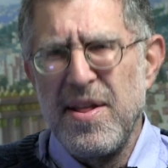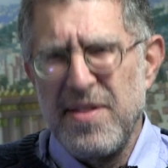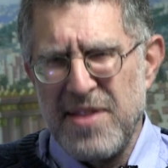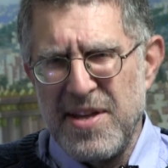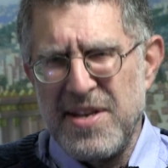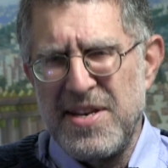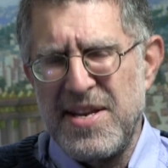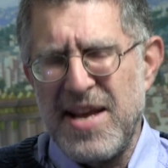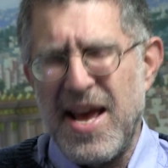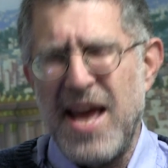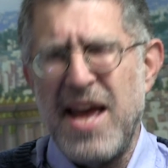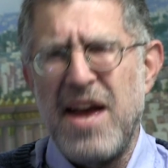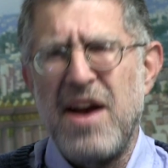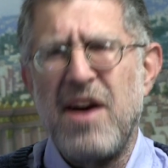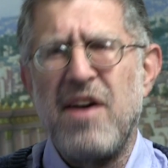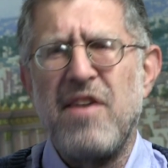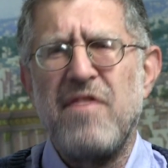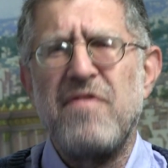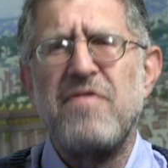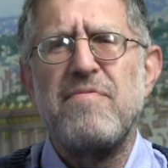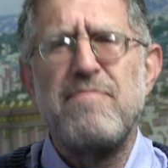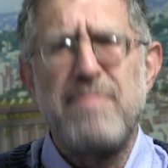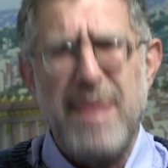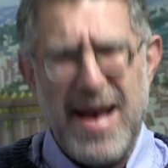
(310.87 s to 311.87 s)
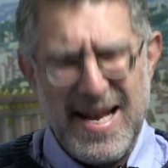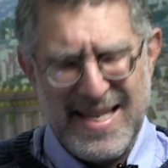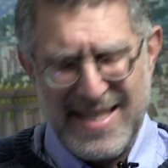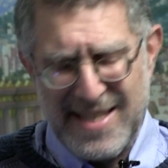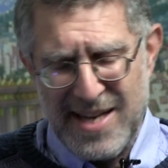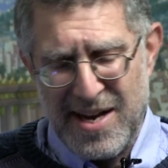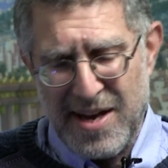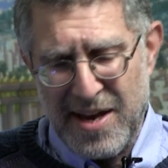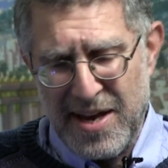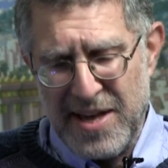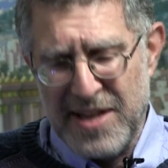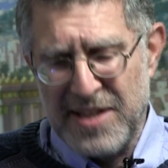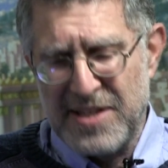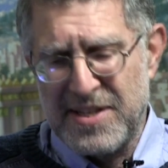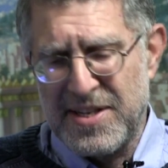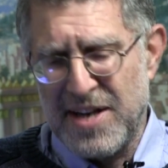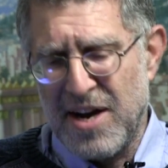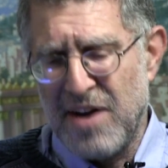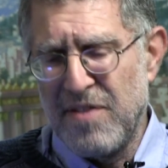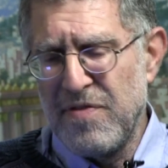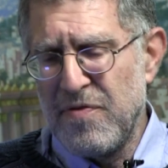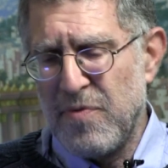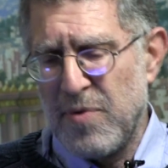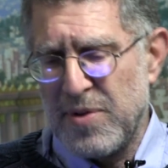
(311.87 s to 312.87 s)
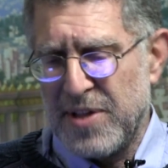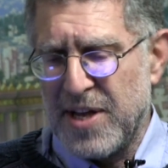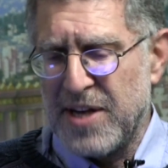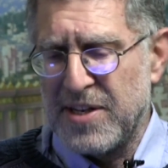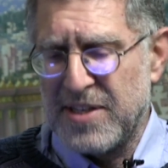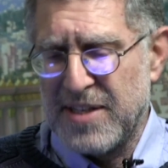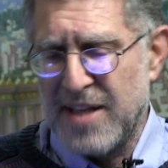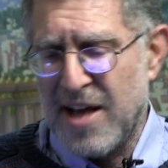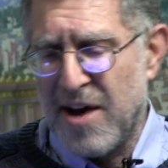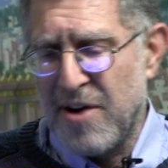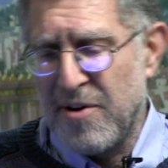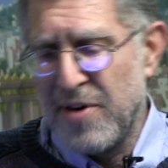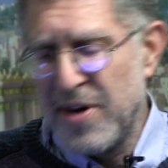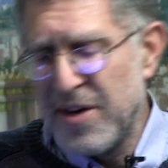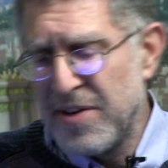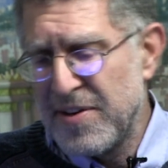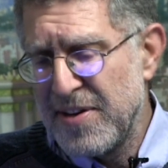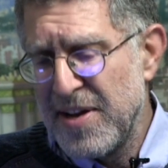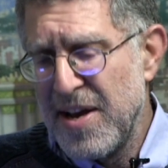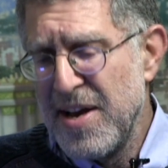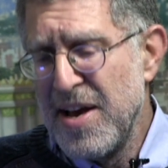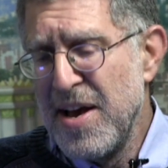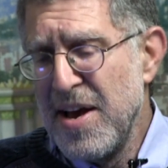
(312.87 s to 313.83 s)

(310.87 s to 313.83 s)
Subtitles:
the day of Pesach itself, when they slaughter it.